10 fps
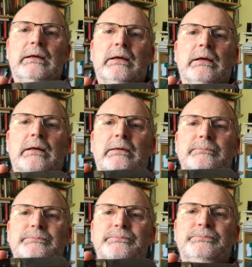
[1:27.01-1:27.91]

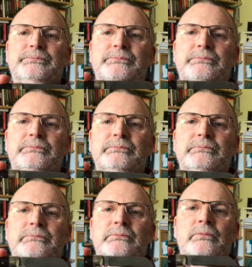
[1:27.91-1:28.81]
Um,
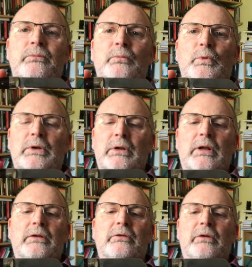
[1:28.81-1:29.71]
Really like
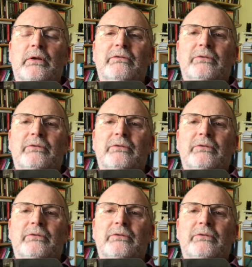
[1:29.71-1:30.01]
this knife.